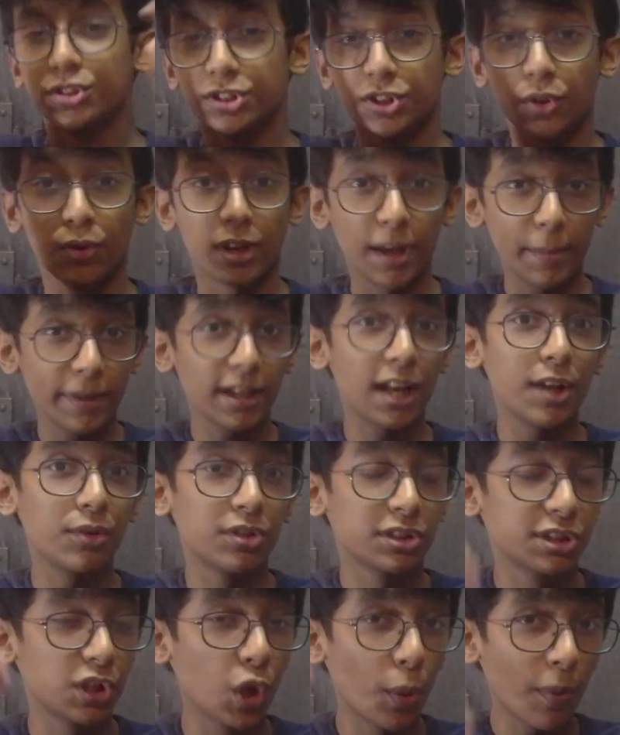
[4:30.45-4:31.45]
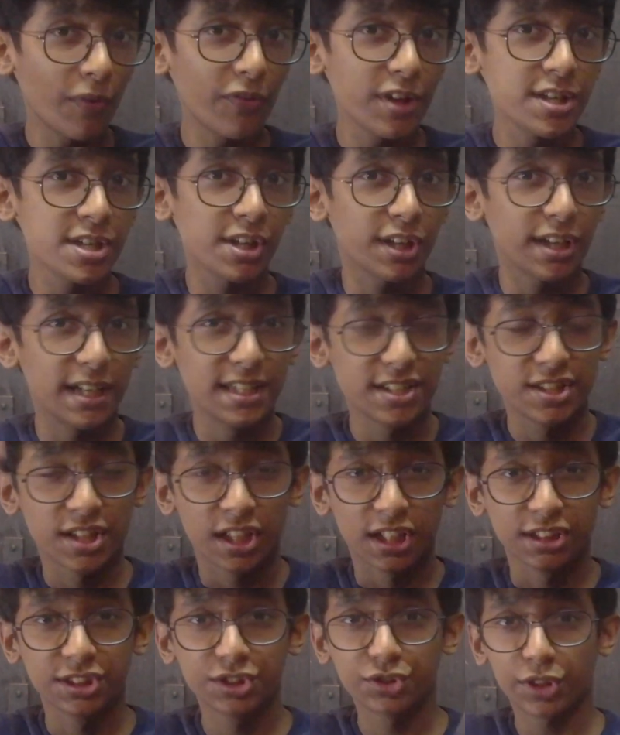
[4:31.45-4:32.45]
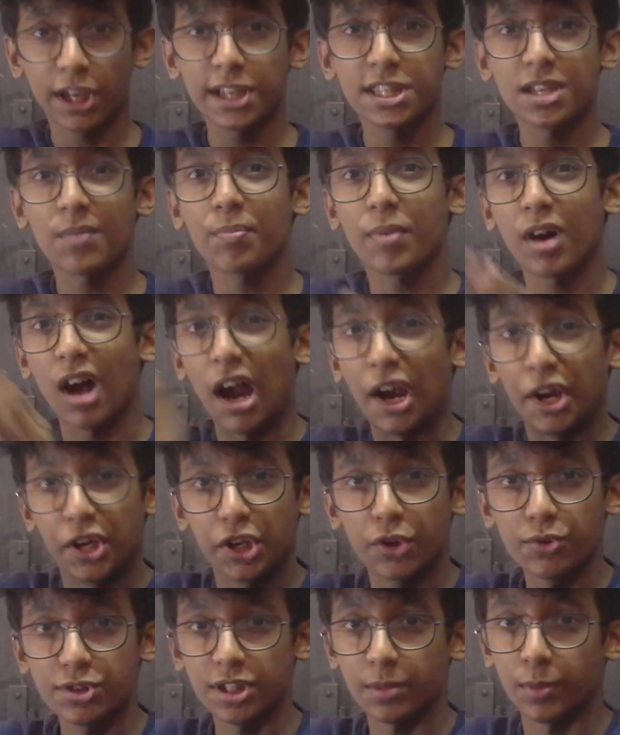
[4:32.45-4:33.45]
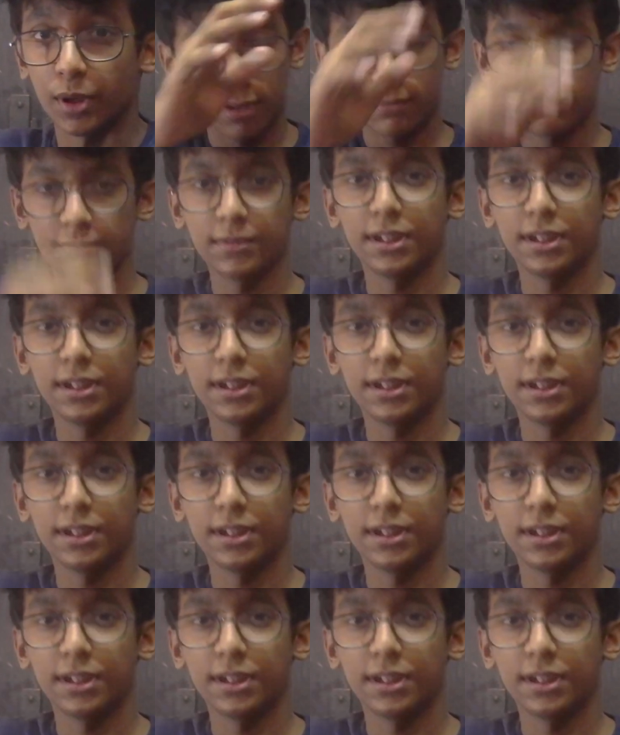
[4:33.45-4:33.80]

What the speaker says: So let me tell you, the slow-mo feature is straight up unusable.